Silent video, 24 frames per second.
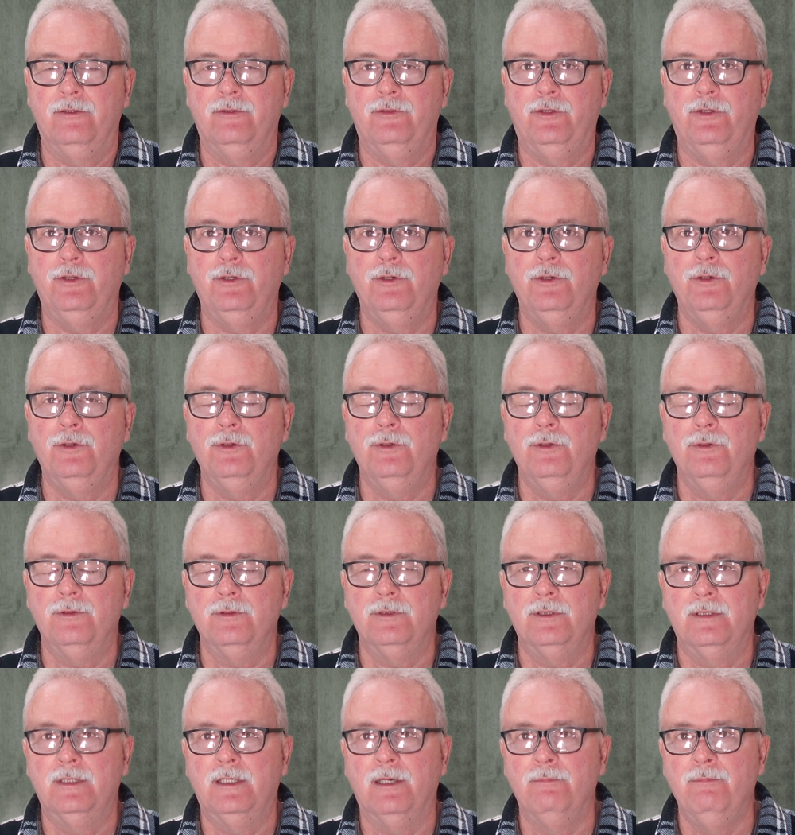to
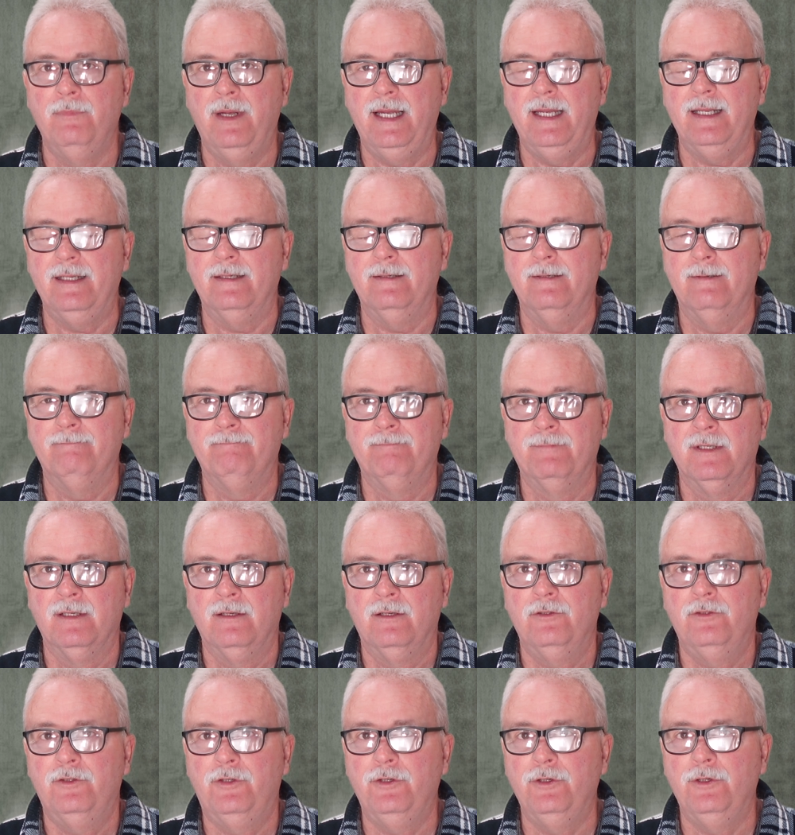commit
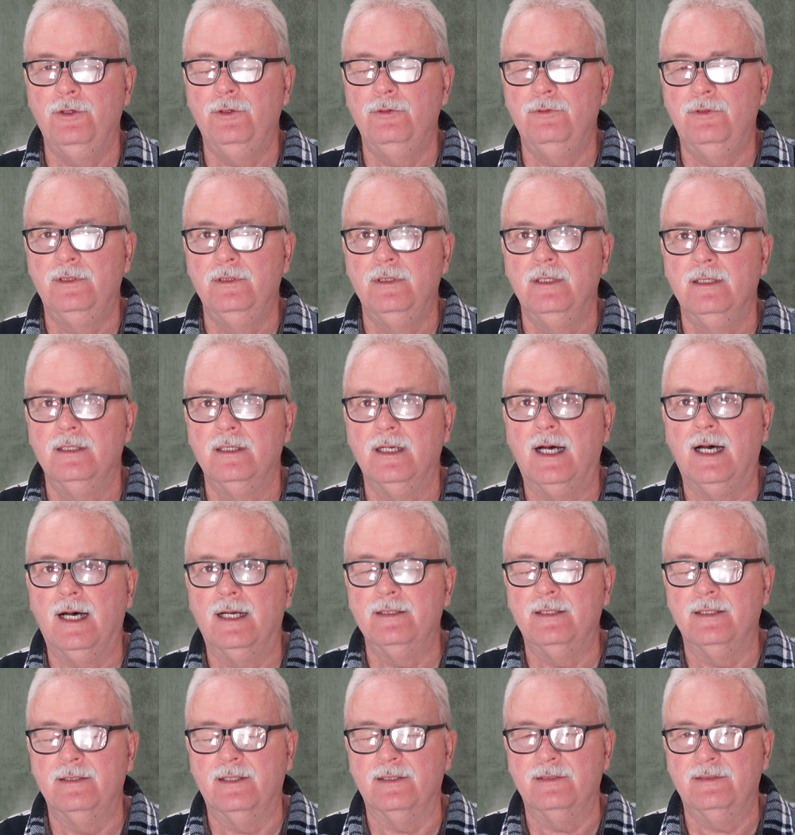to uh,
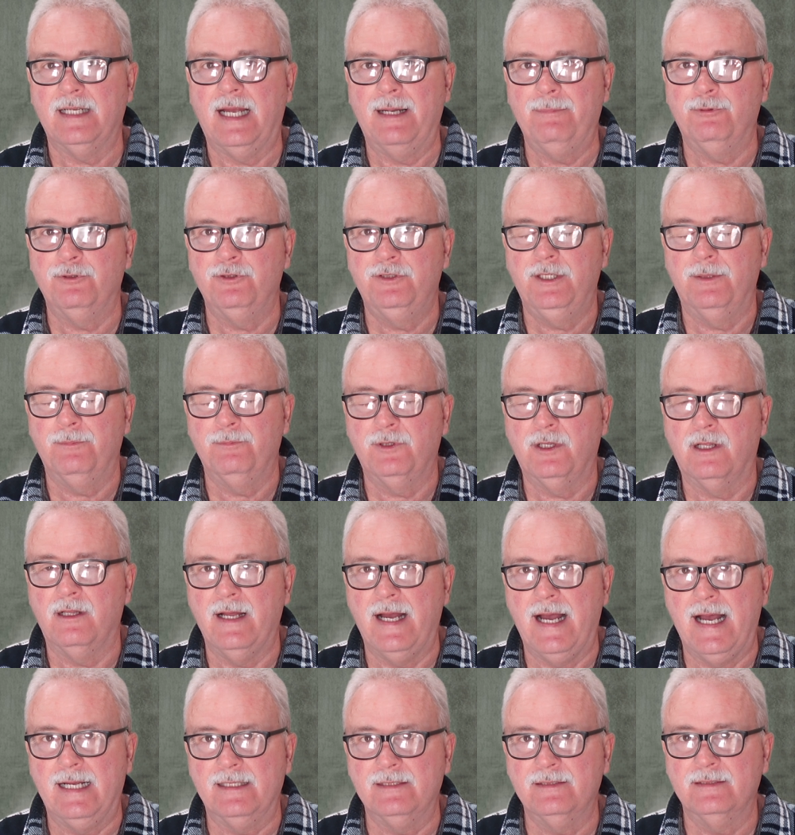the discipleship
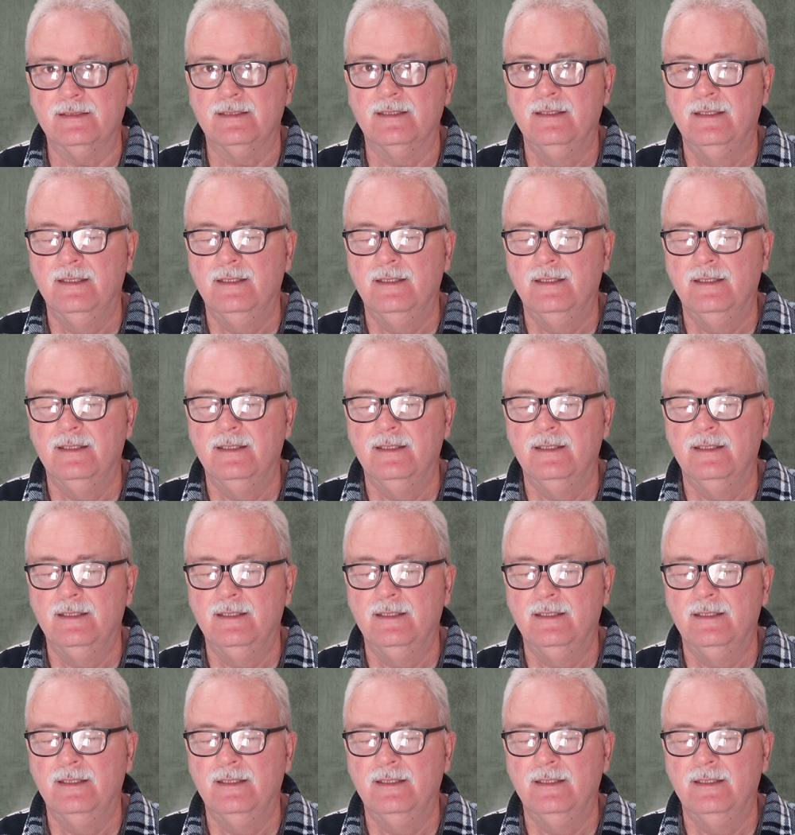class